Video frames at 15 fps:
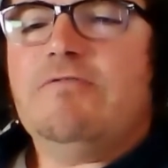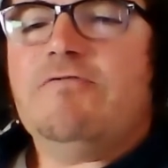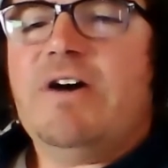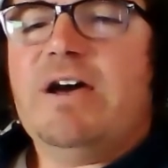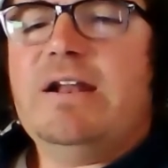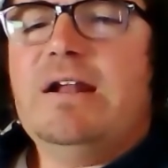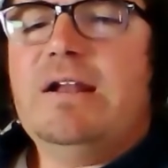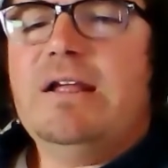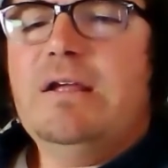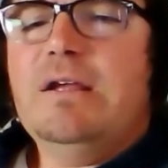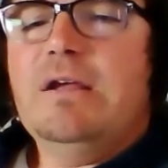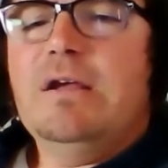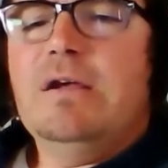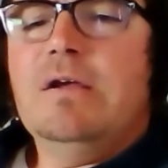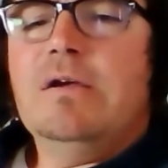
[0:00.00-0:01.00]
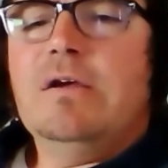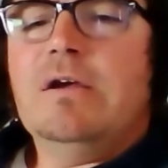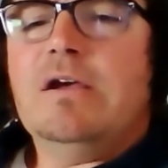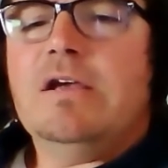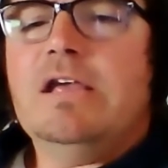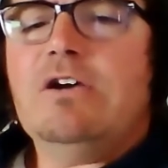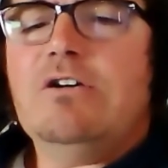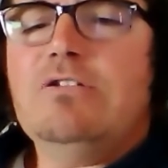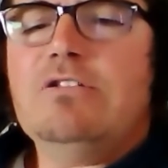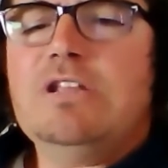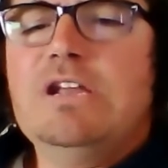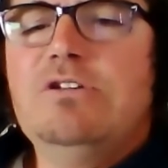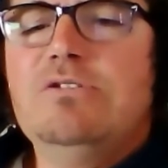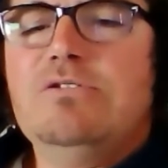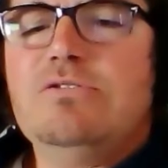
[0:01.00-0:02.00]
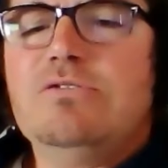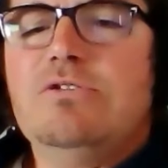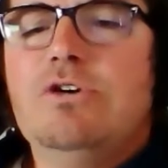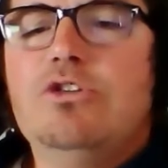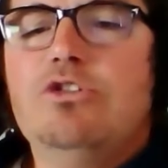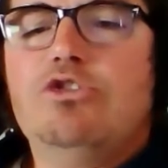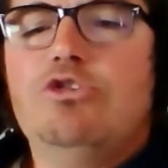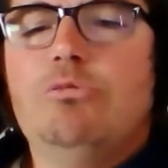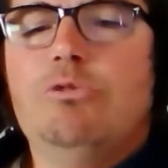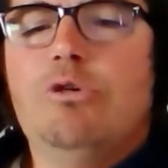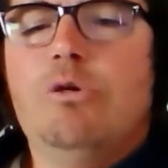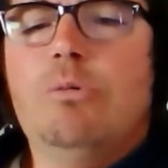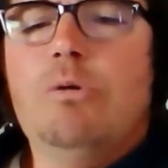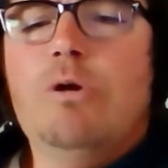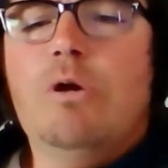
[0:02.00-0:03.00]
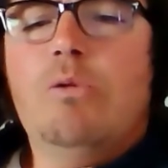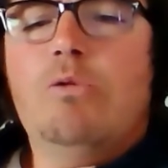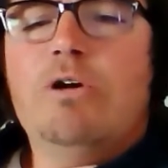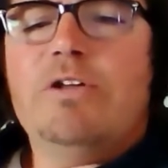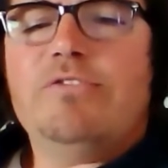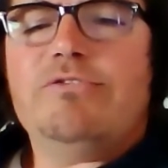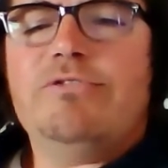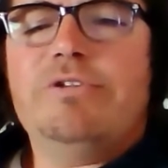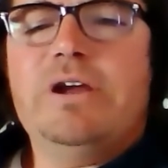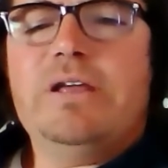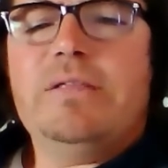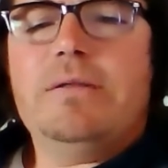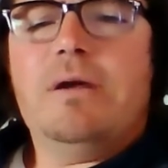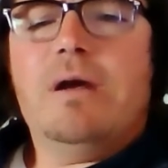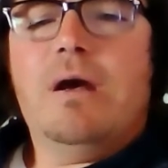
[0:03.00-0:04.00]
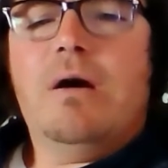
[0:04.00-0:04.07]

Finally, he continues to move when 3